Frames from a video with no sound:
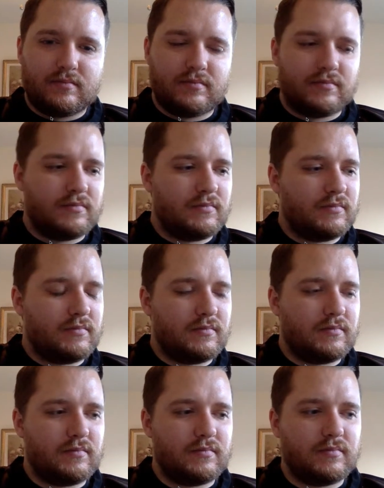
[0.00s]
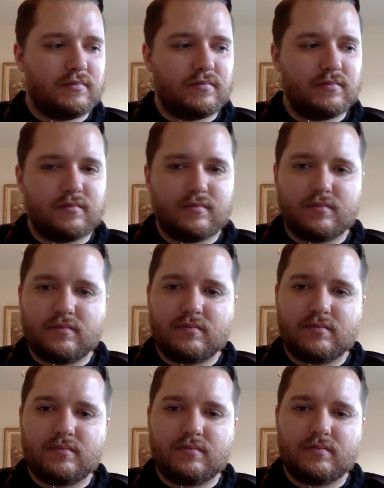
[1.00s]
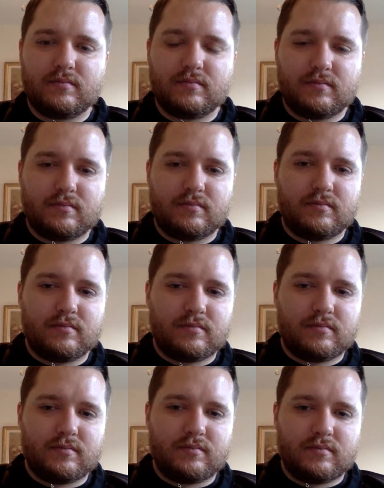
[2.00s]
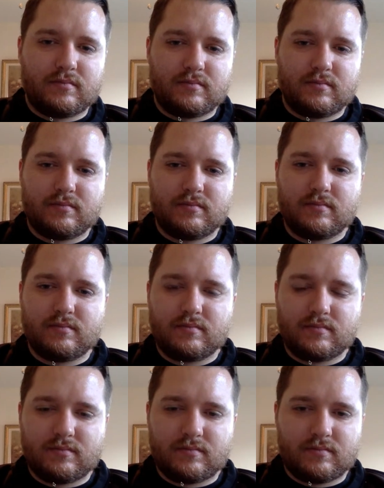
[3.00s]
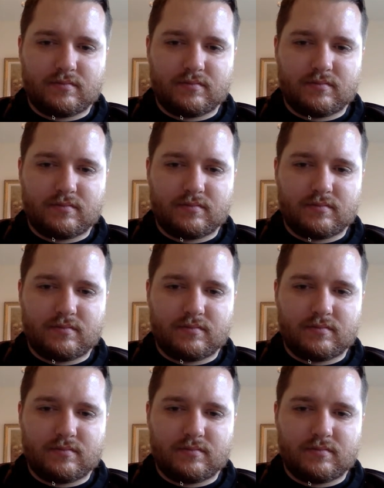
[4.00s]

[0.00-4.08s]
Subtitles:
(not speaking)